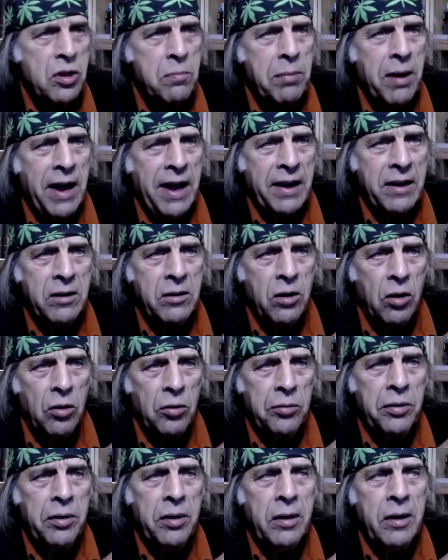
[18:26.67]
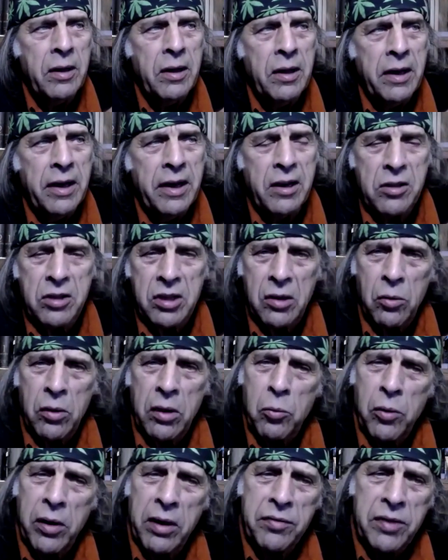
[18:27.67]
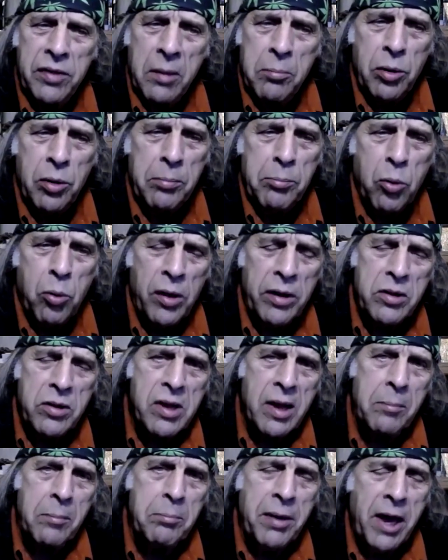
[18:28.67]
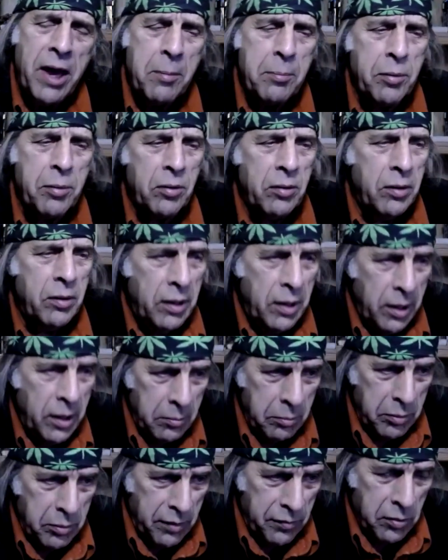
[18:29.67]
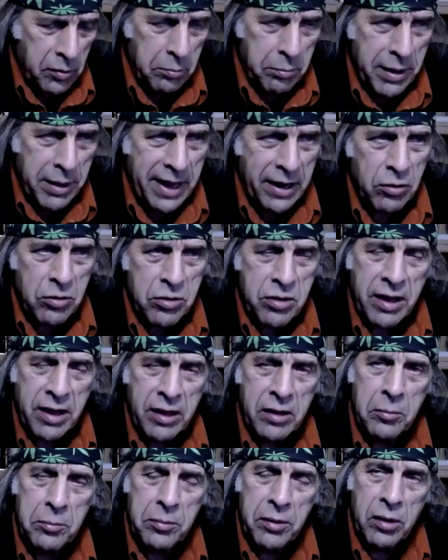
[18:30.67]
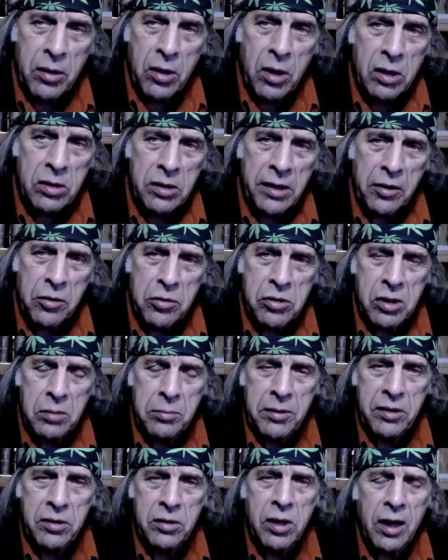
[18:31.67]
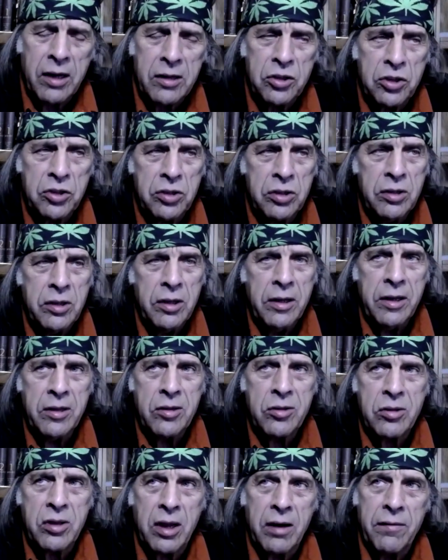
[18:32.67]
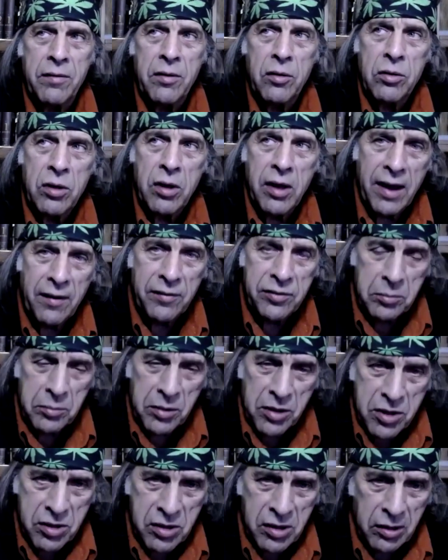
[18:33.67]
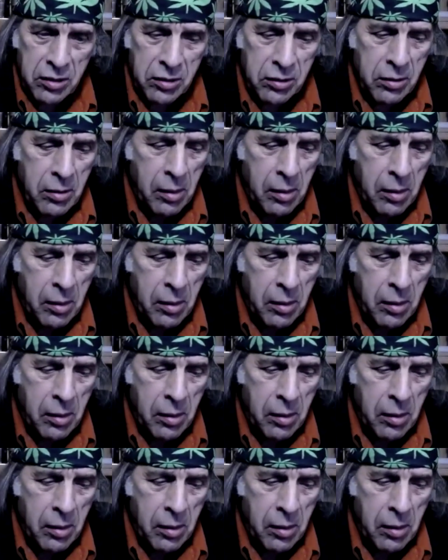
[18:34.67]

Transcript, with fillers: pine cone, and he's thinking, what, what if they put points on paper in different patterns that could be letters could be touched instead of have to be seen.